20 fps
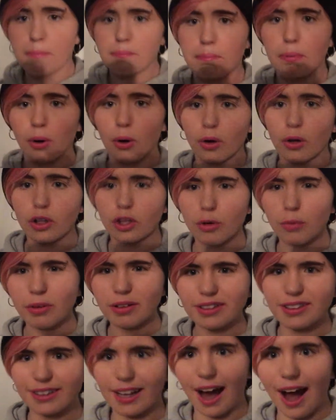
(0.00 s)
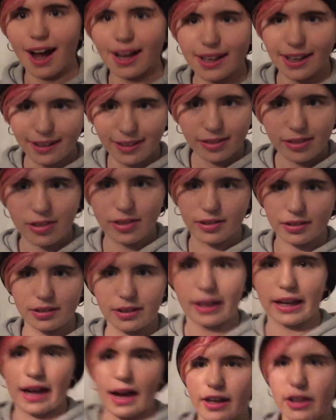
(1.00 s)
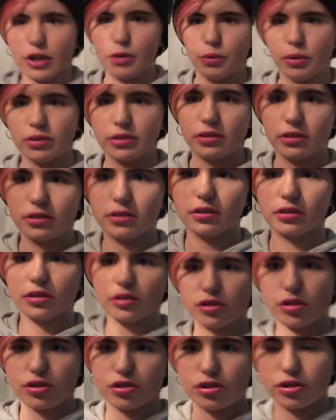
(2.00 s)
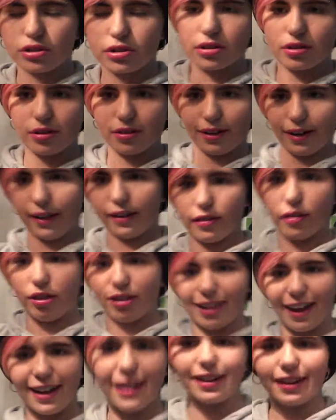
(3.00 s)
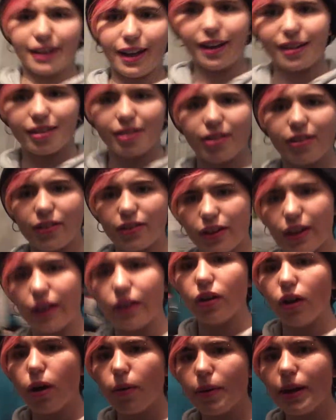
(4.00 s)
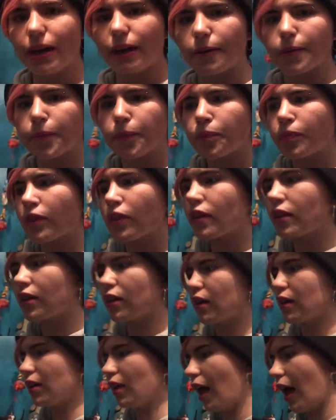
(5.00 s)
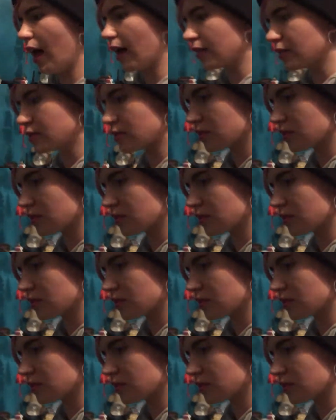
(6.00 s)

But you wouldn't die instantly and you wouldn't sink instantly. You know what I mean? Like...